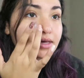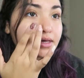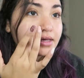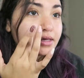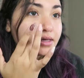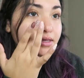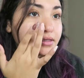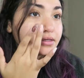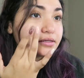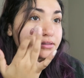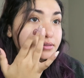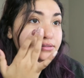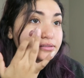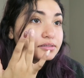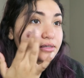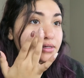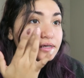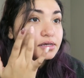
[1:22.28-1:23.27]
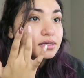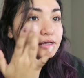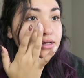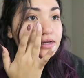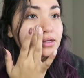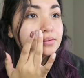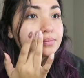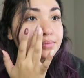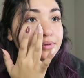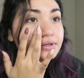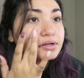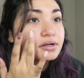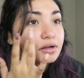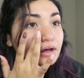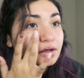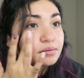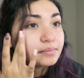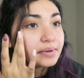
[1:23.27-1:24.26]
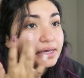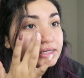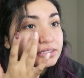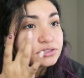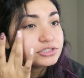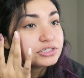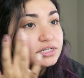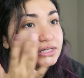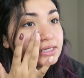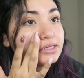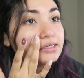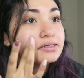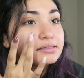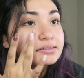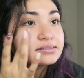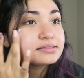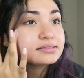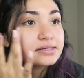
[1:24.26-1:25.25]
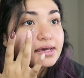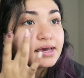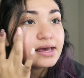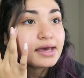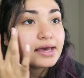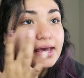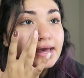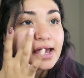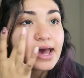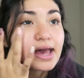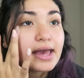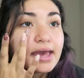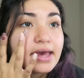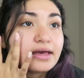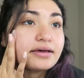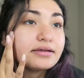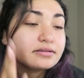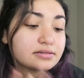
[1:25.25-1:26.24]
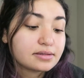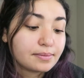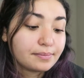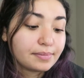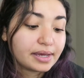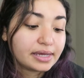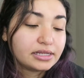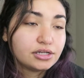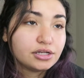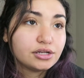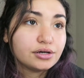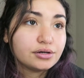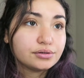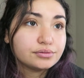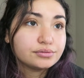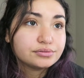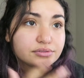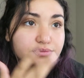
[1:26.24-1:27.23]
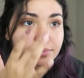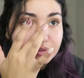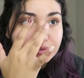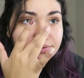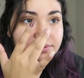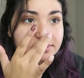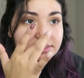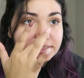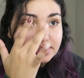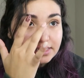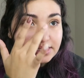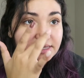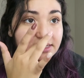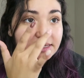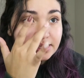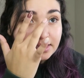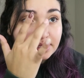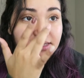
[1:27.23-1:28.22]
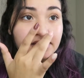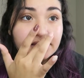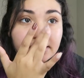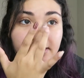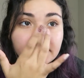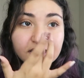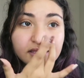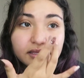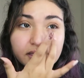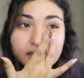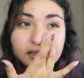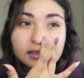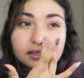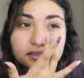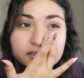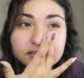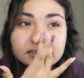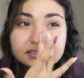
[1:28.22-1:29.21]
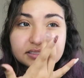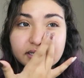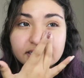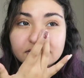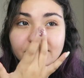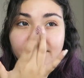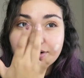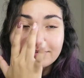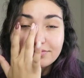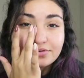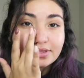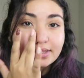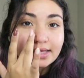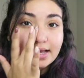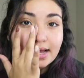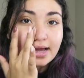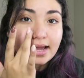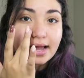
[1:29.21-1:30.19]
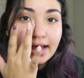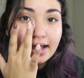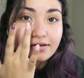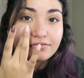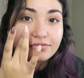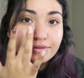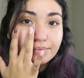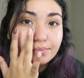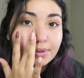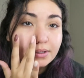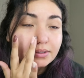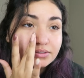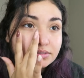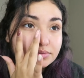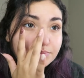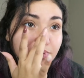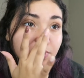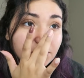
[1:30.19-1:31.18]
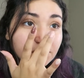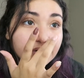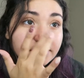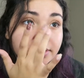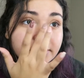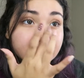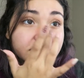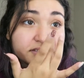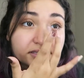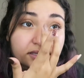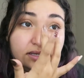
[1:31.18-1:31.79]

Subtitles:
and put it on my cheeks and my nose mostly. That's where I feel like I have the most pores.